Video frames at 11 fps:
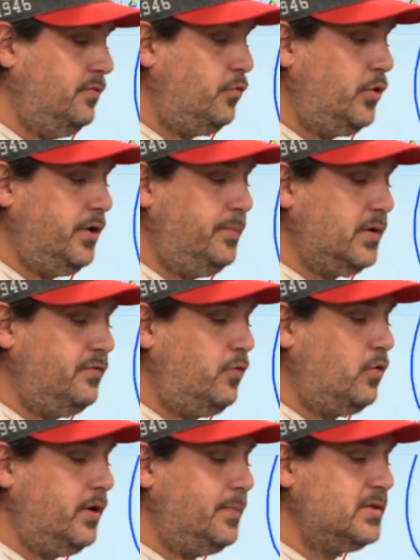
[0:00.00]
40, per,
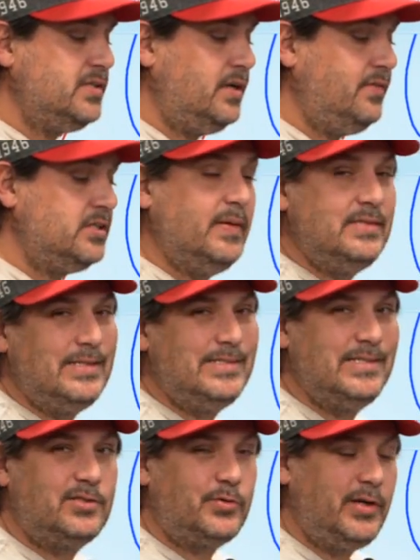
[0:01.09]
40% of expenses
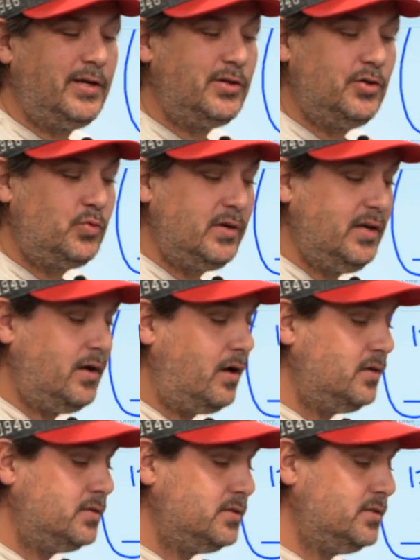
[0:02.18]
is
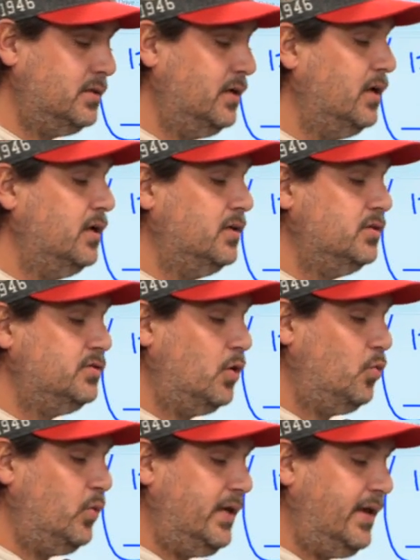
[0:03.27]
$320. So
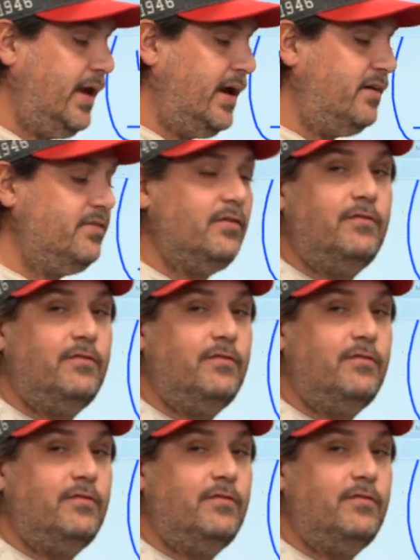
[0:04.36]
we have